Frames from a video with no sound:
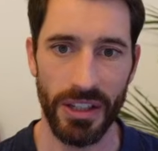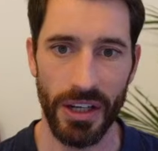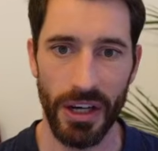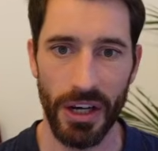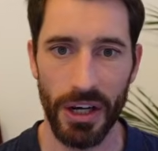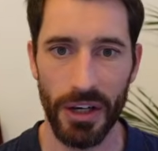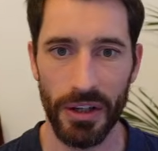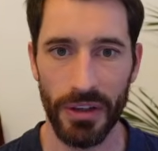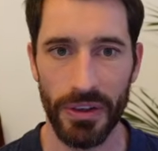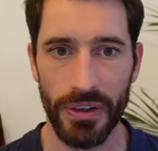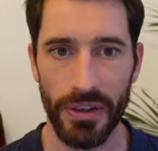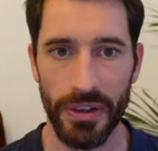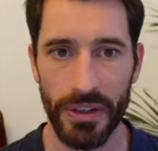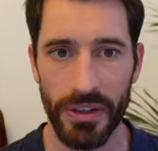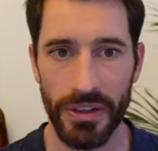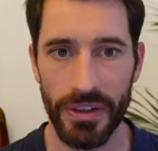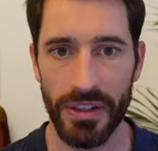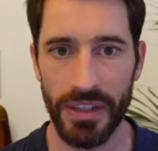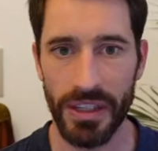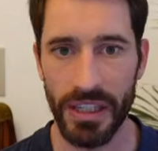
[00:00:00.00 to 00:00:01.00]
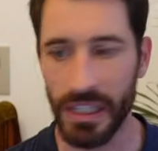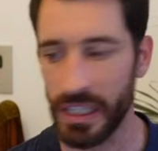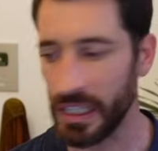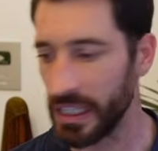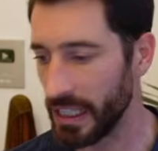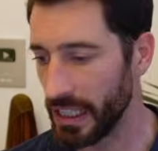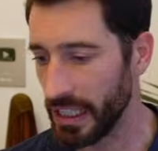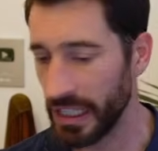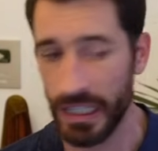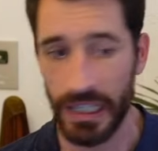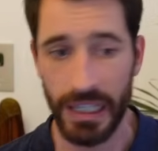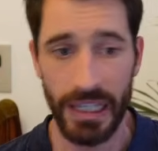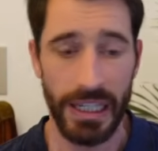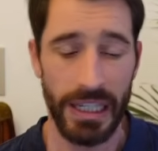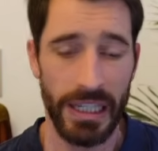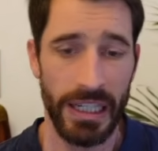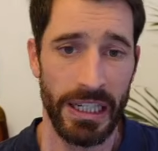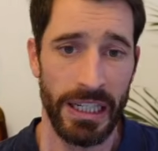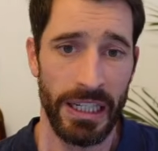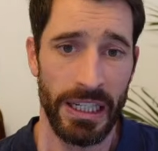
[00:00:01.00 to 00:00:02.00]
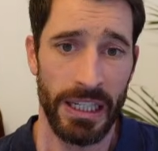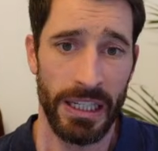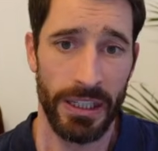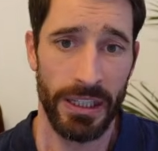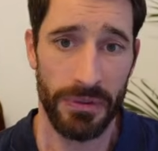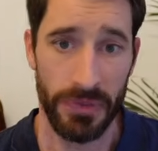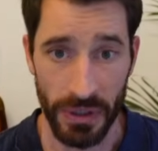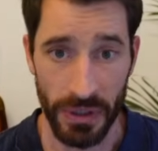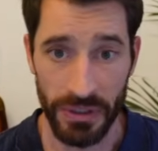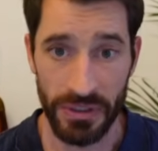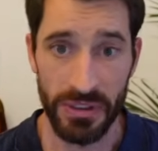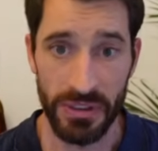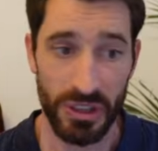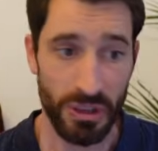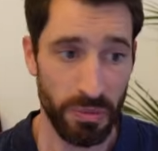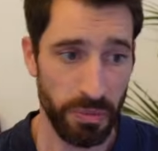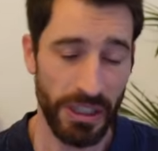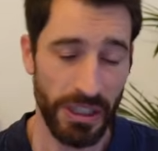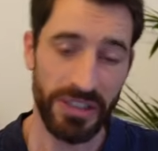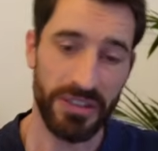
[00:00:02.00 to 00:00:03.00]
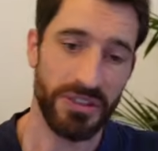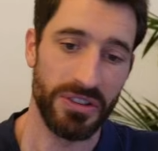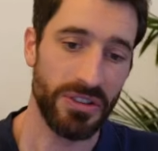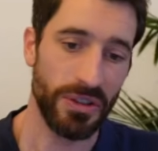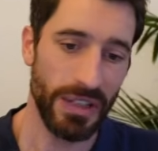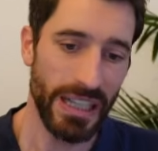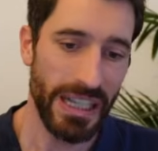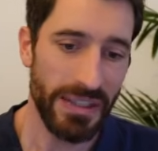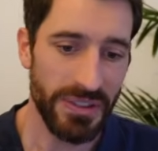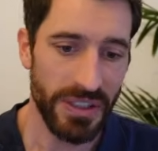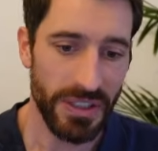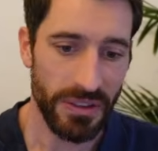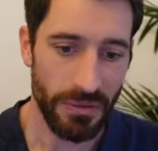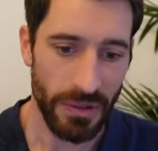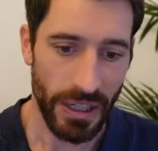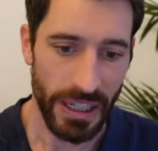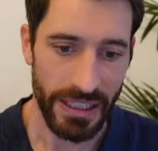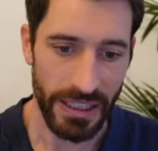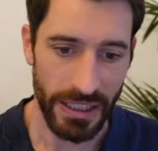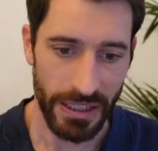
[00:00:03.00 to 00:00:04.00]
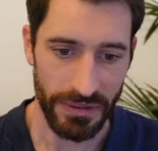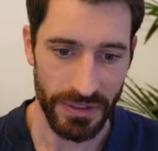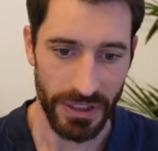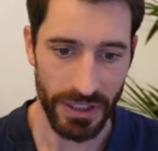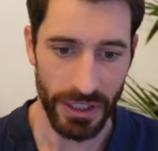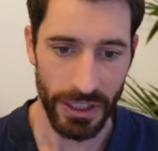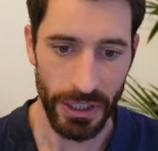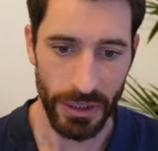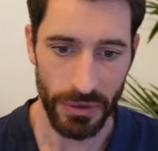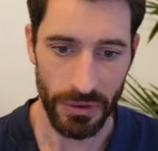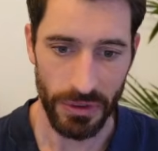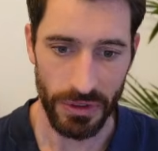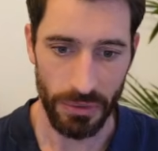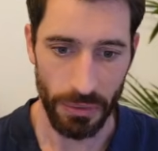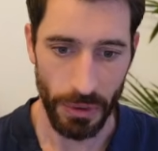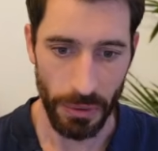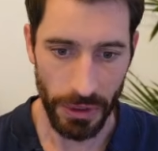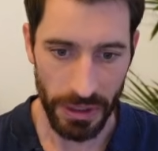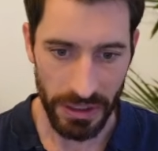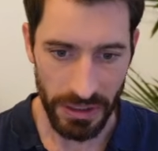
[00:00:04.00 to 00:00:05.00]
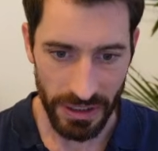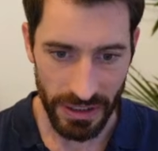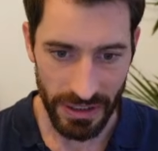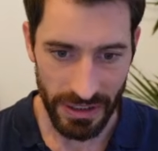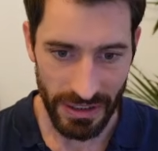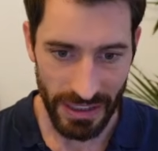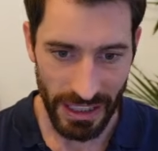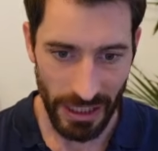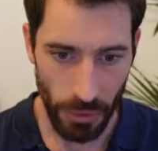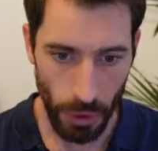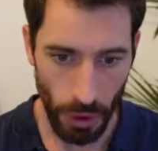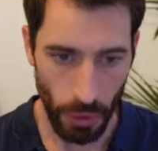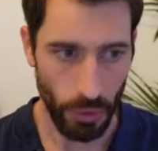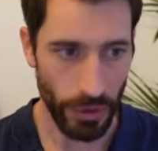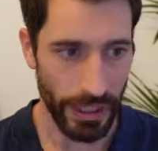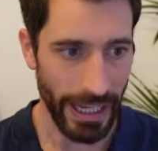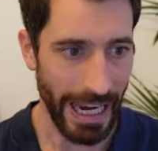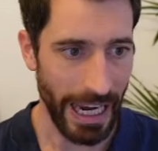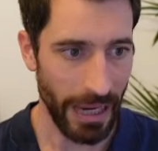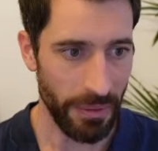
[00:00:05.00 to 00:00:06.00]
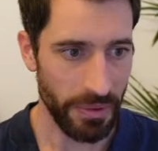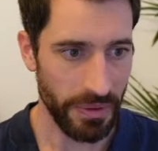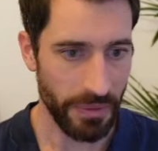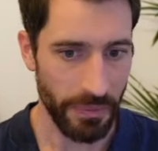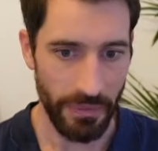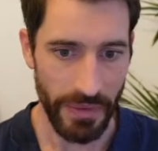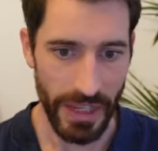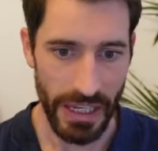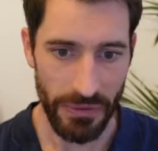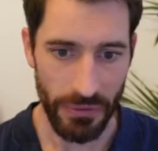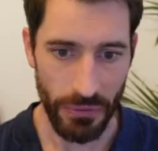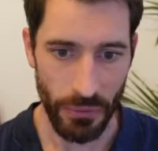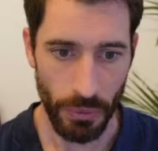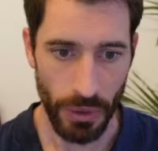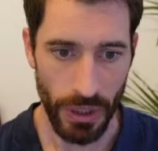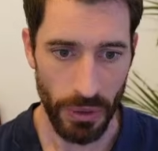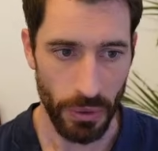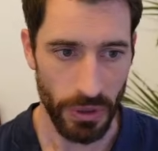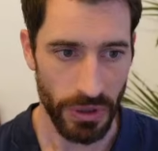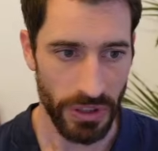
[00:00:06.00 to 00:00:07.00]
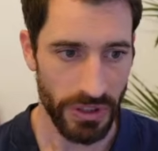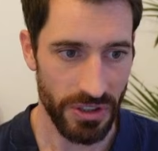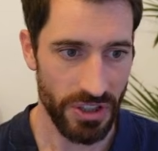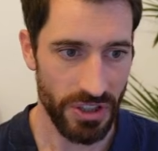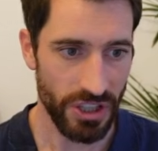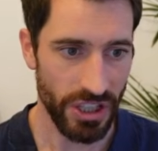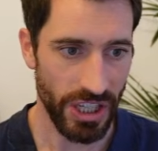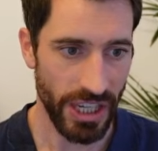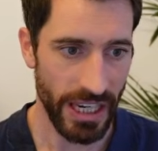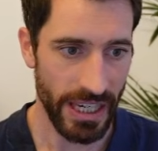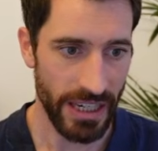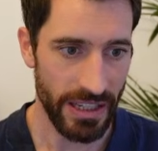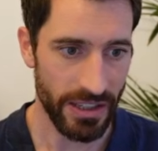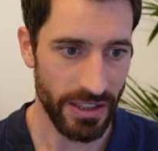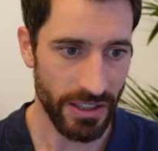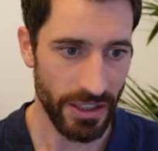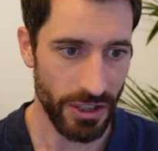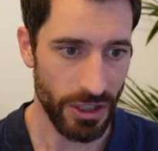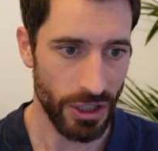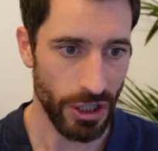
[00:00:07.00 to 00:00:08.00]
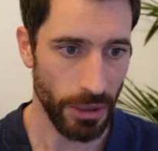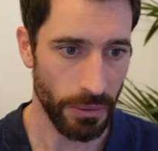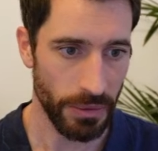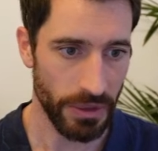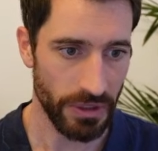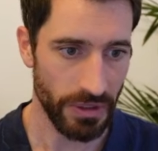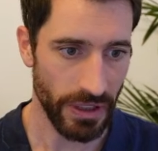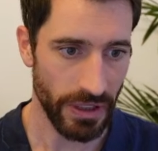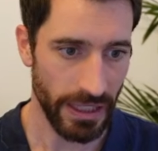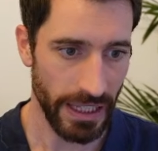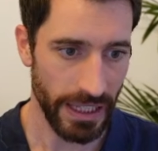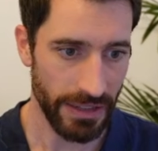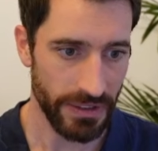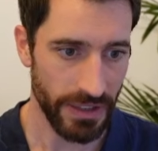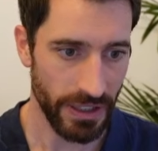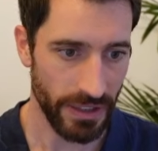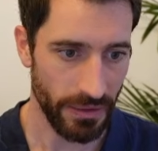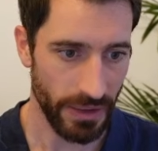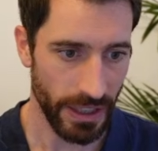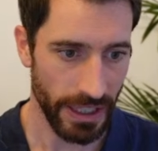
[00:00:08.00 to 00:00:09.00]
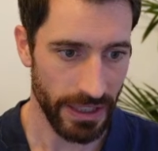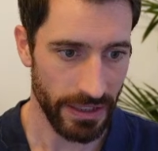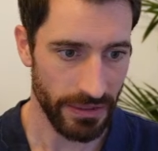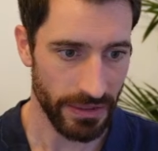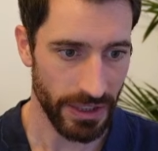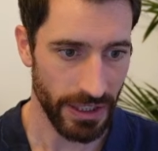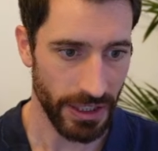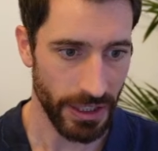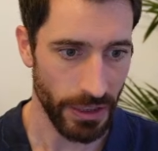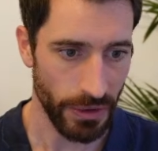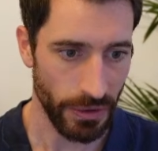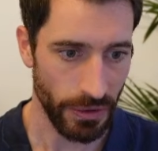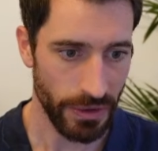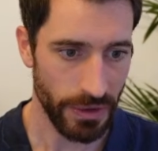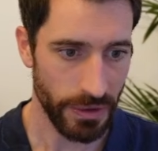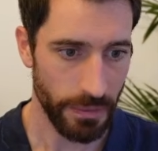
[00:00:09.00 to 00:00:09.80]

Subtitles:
on the front splitter, so left and right of the nose. We wanted to see what would happen if we would change the geometry left and right of the nose.